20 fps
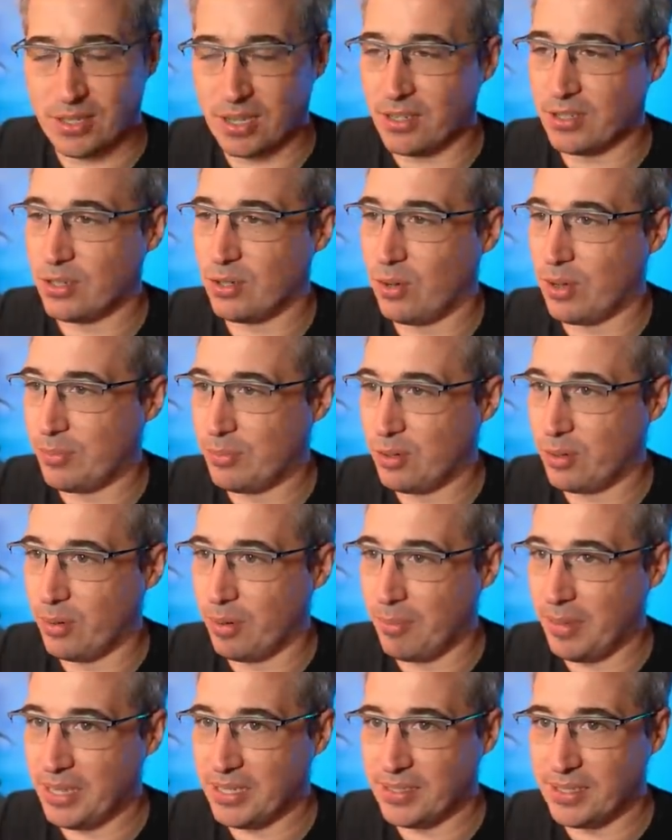also up to
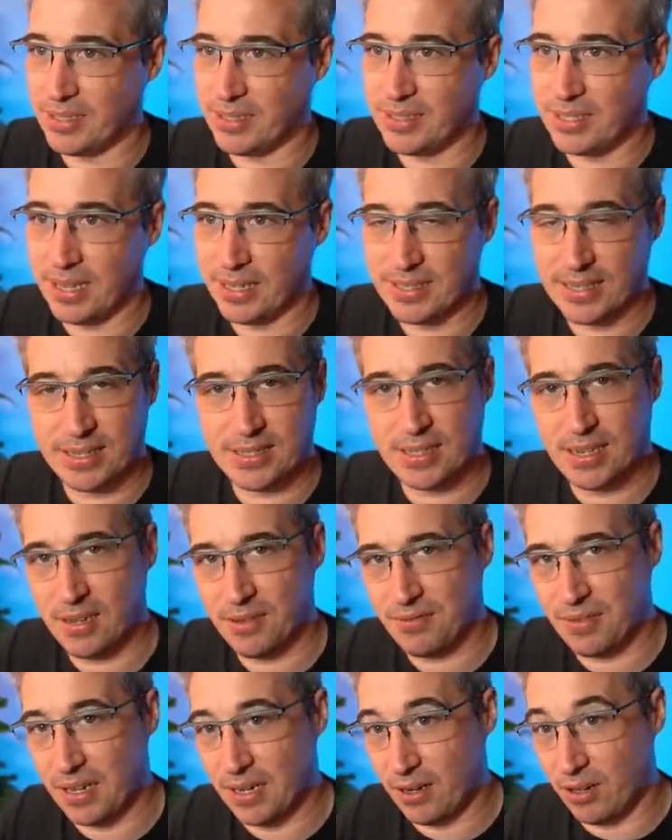amazing CSS
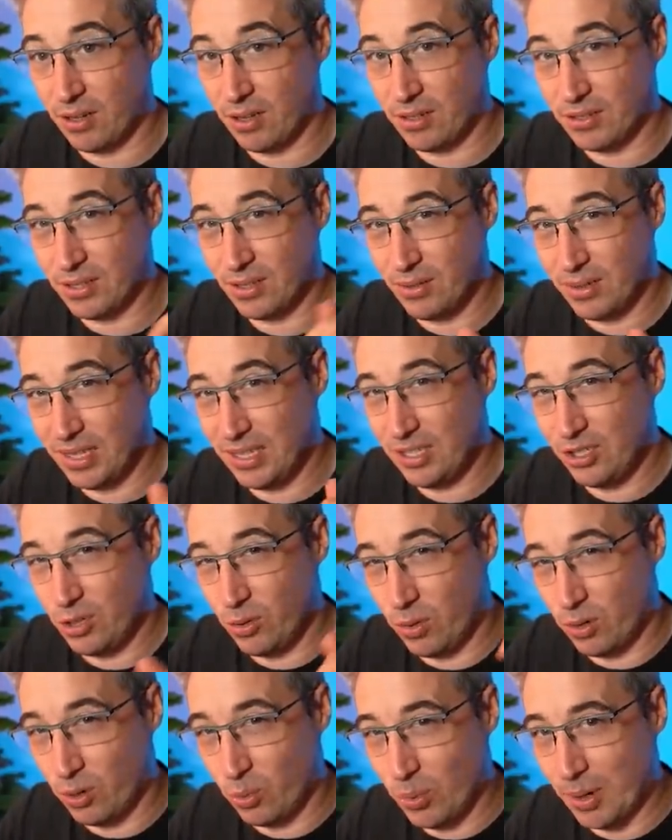stuff, and I'll also link to
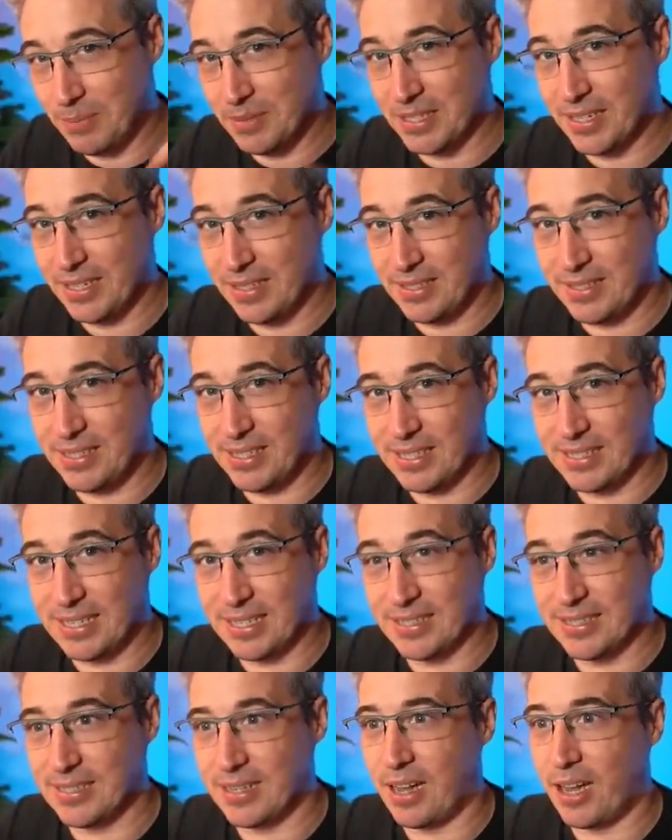her website,
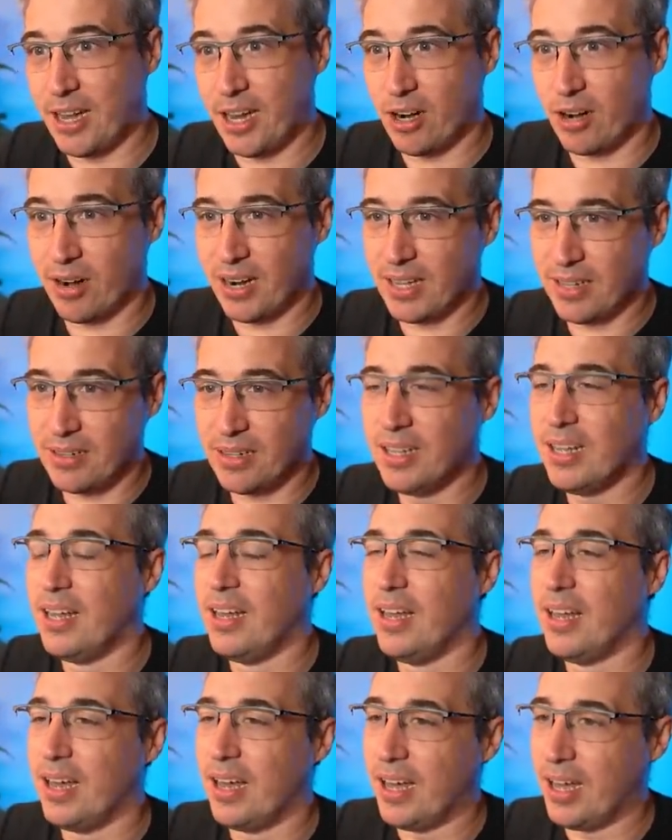CSS IRL,
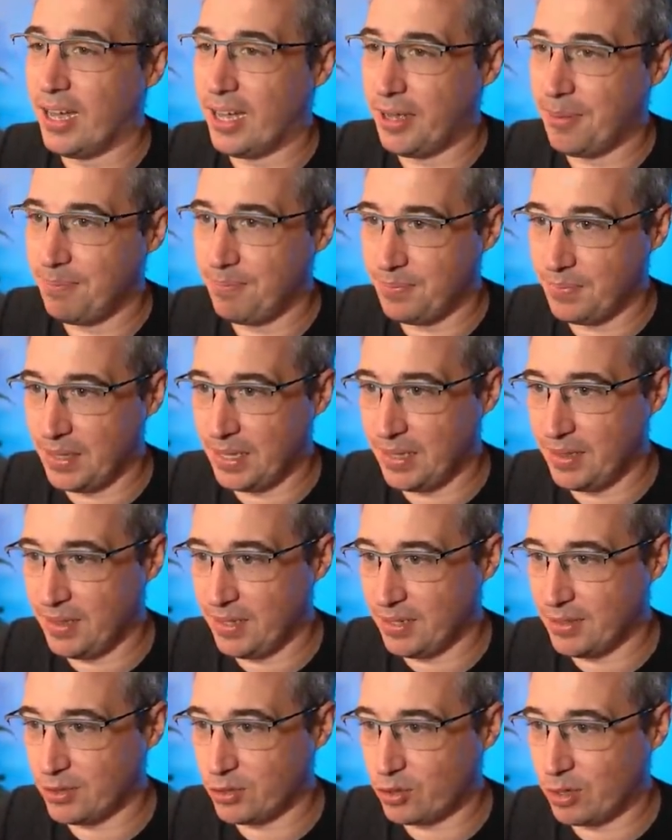um, in the
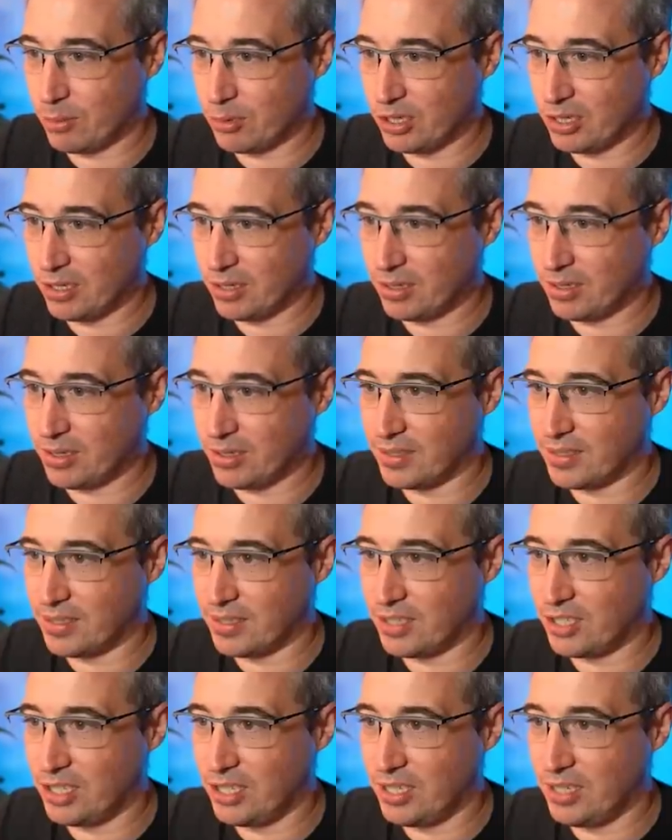description because
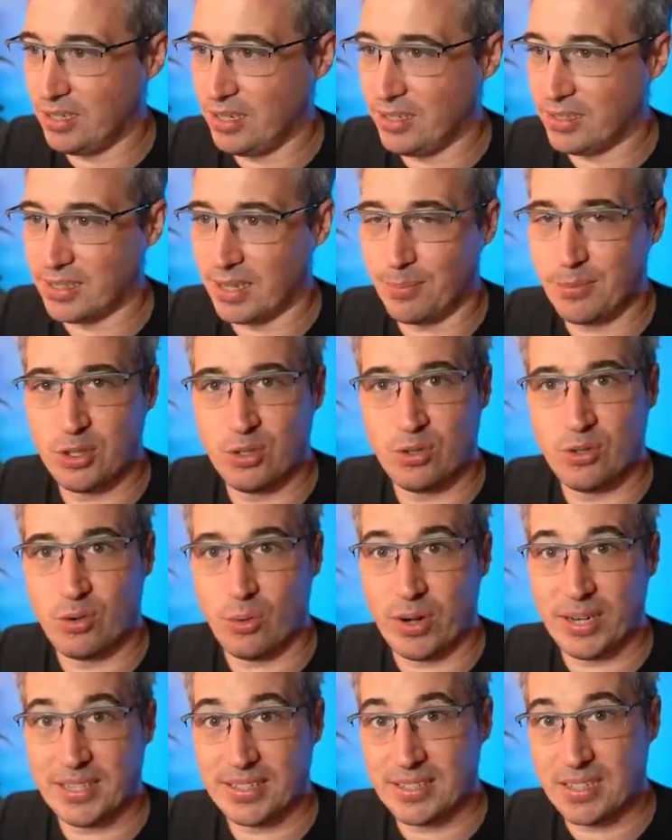she is up to
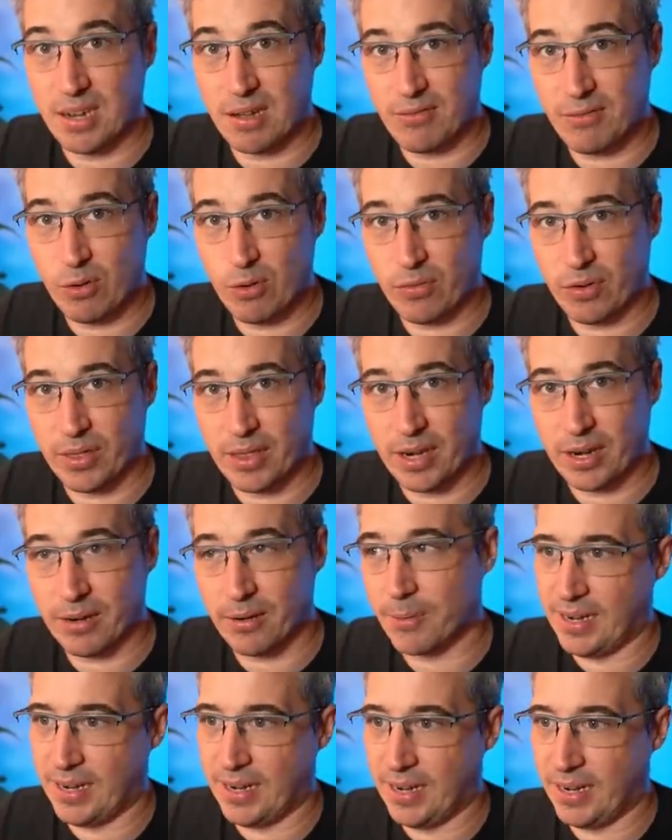great stuff over
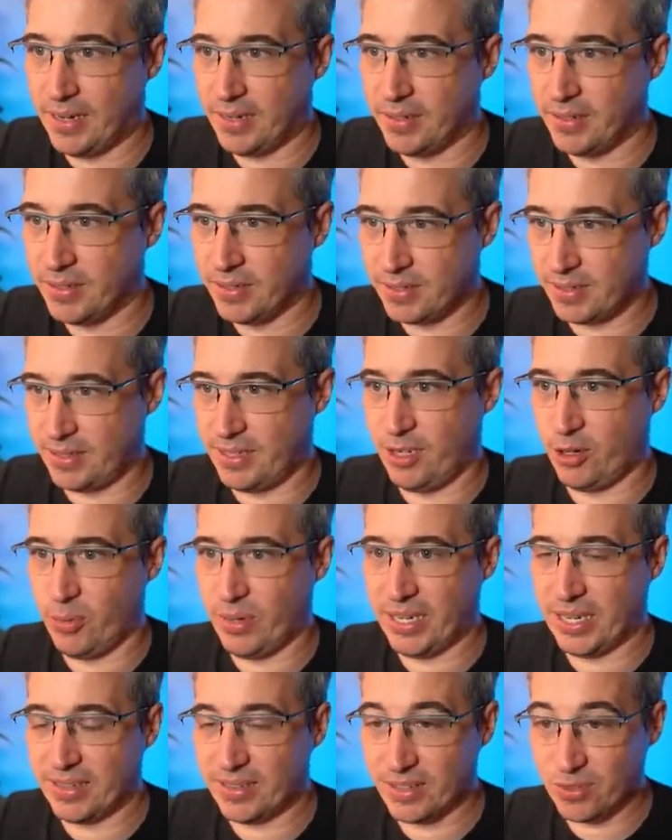there. And here
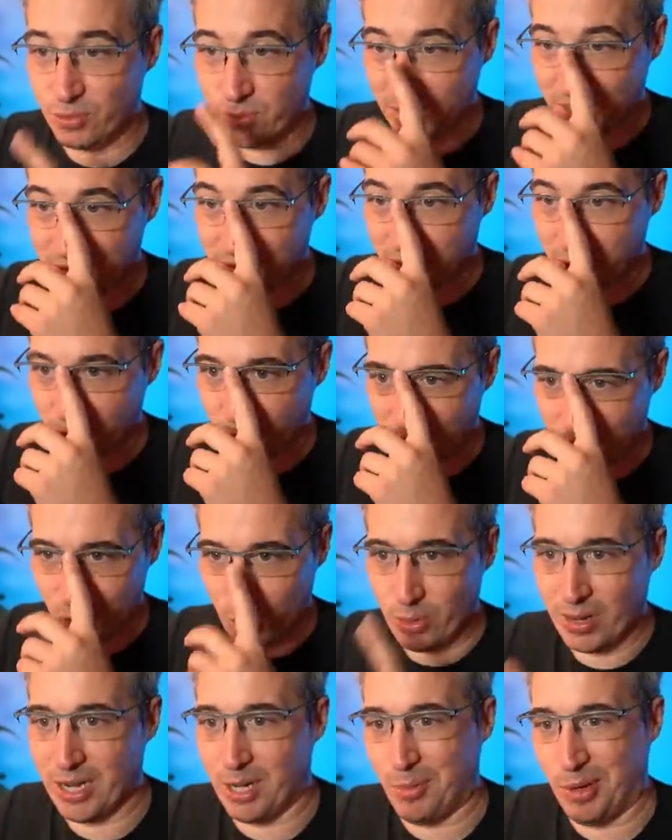we get this really fun
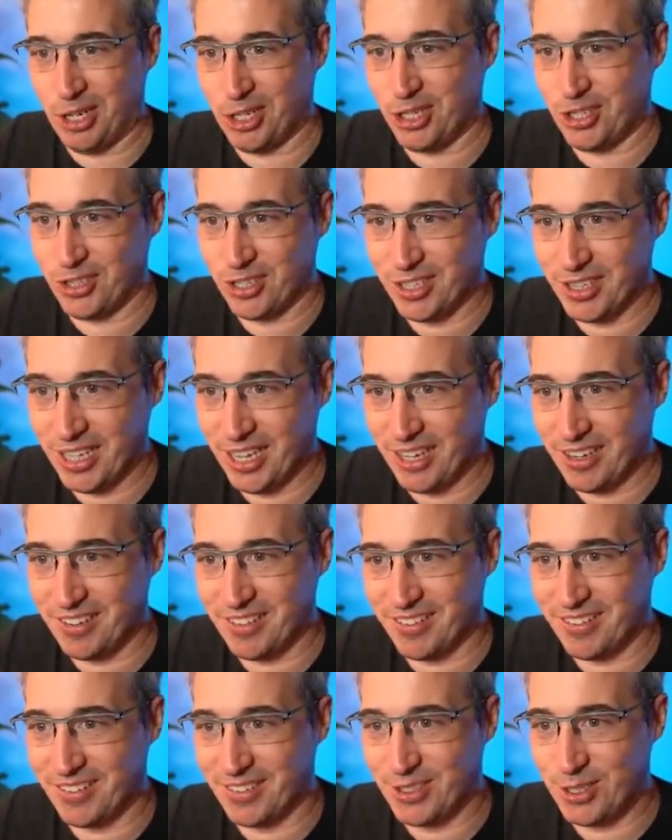rainbow animation. Look at
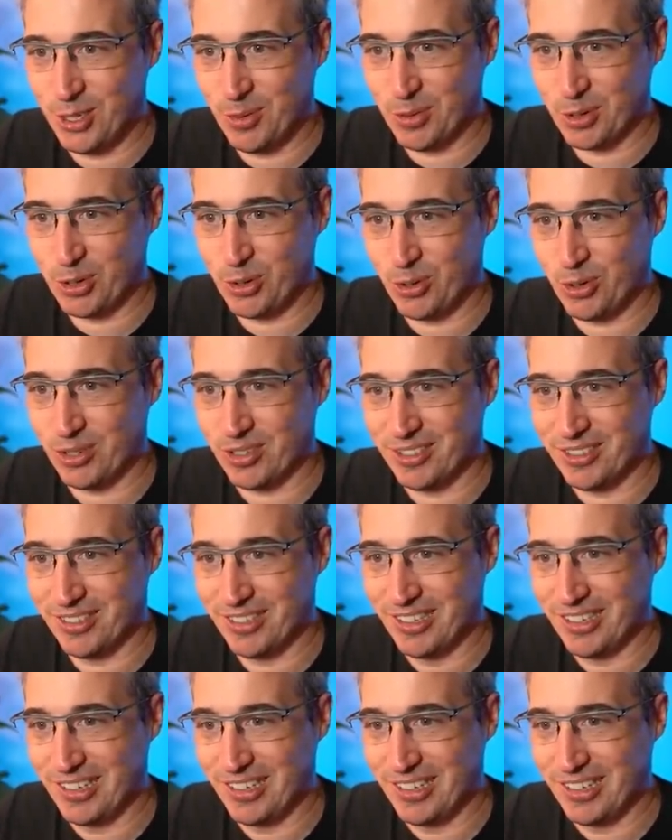that. Super cool.